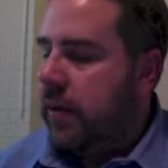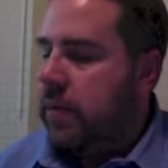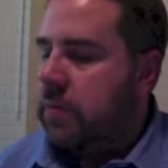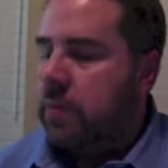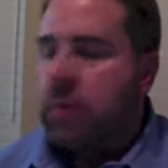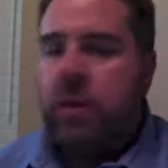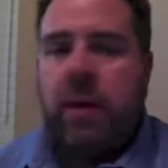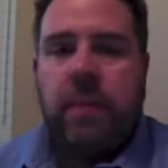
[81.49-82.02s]
and it's
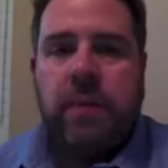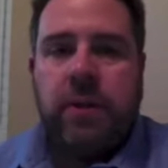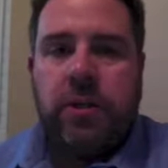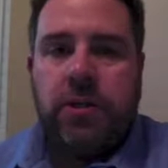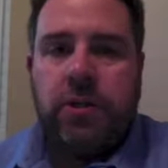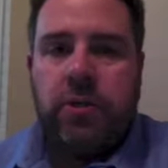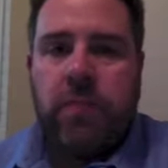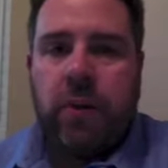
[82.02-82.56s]
broken up
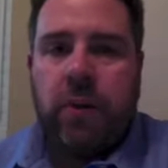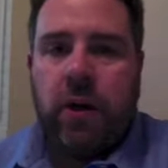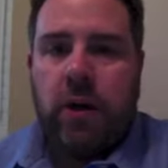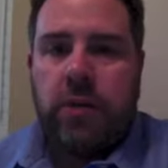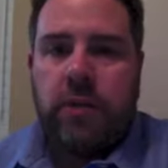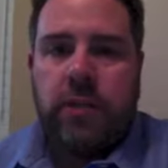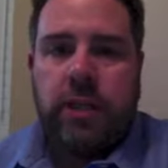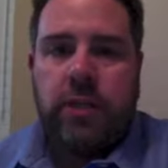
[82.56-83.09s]
into two
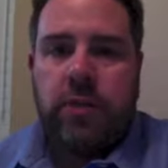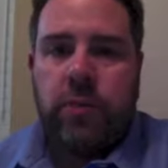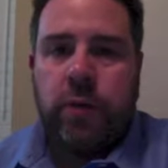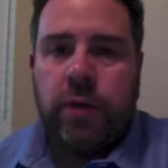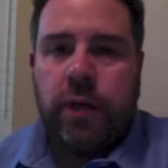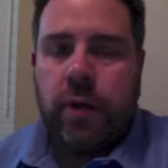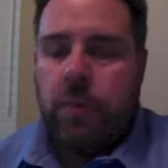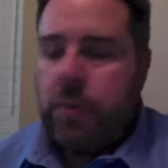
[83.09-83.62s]
parts, section
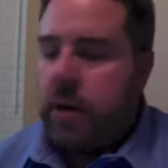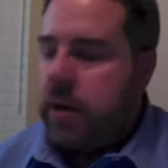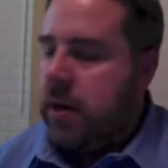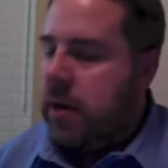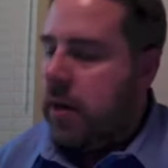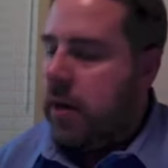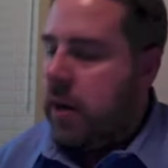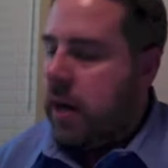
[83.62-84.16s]

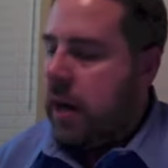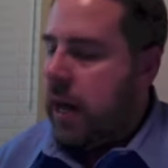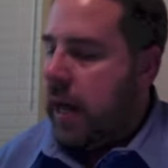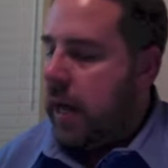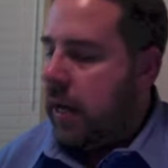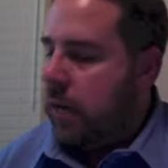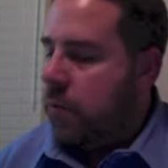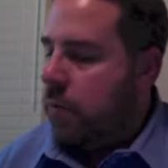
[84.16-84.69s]
1.1
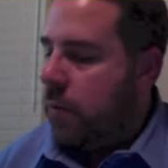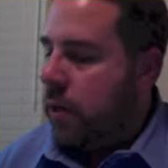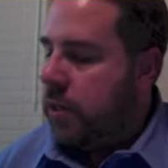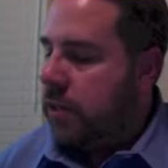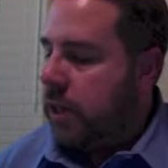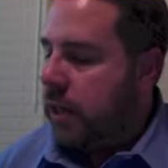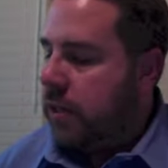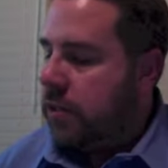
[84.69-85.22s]
and
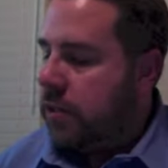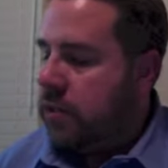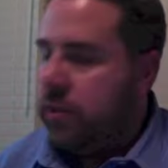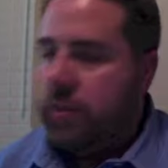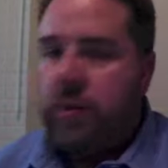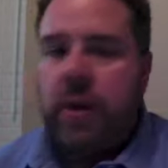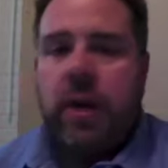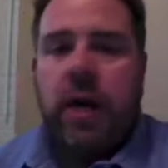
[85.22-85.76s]

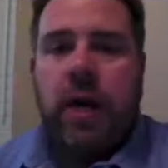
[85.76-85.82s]
1.2.